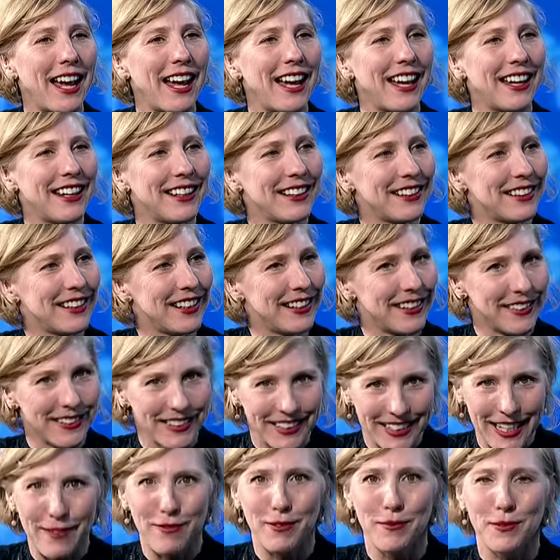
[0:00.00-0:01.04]
uh,
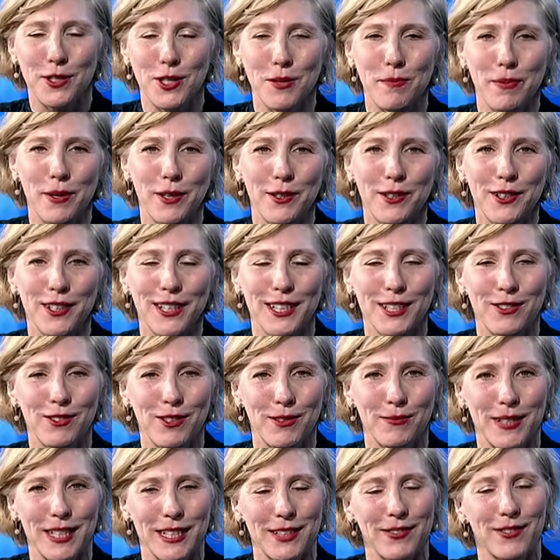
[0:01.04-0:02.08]
David Shapiro is
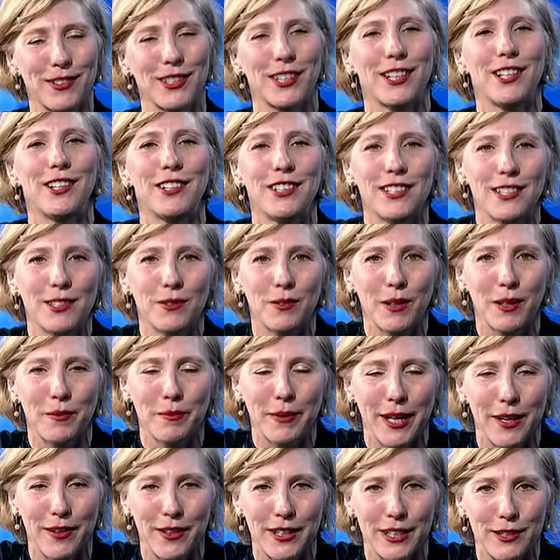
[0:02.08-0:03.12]
from Sasfin Securities, Wayne
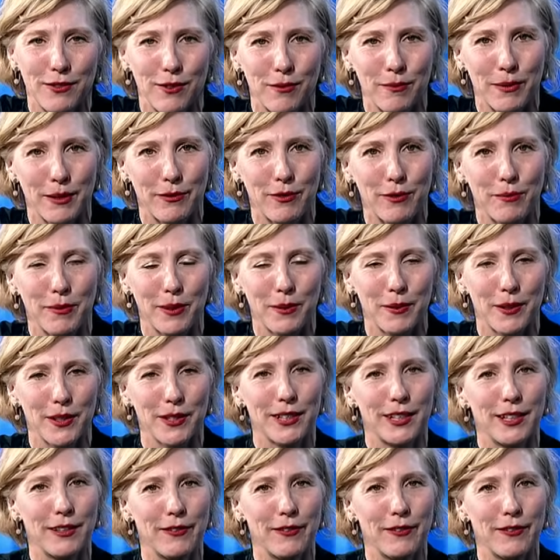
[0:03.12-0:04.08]
McCurrie is from FNB Wealth and